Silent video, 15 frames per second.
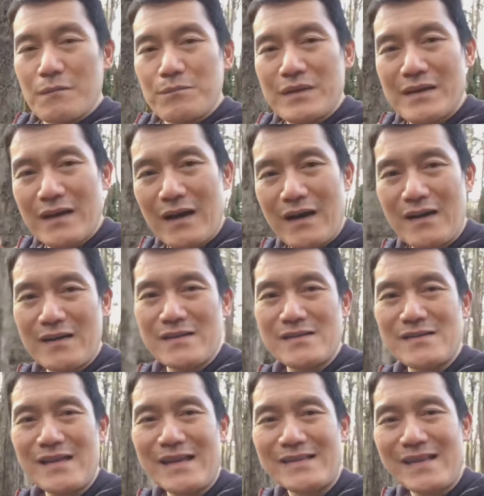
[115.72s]

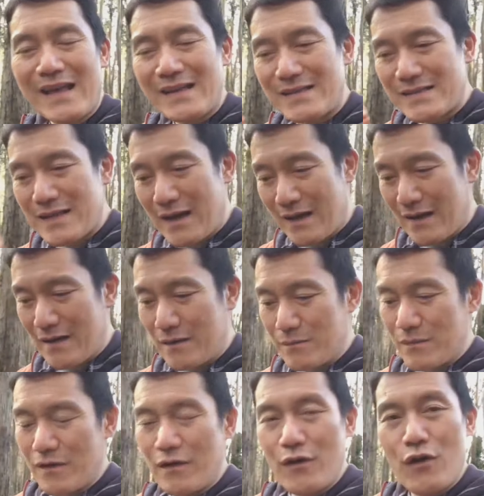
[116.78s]
because it takes
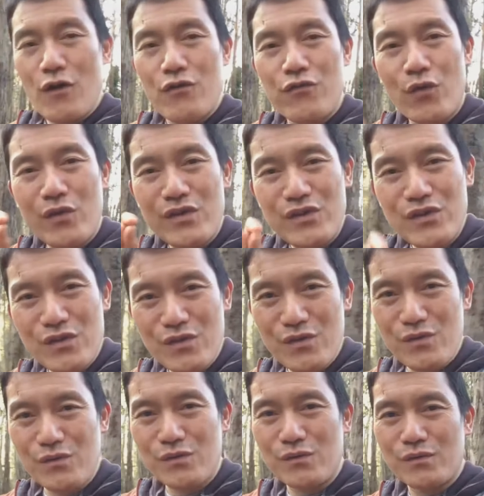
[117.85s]
time for
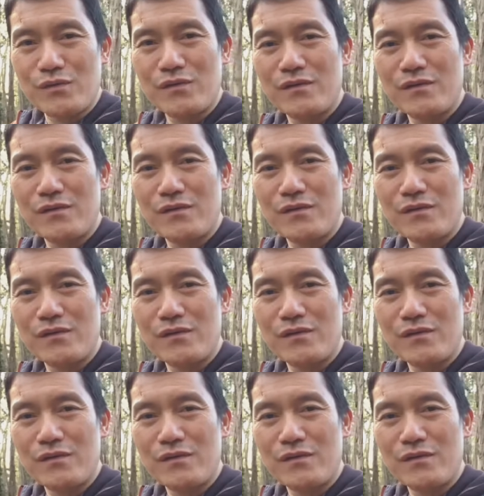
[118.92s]
you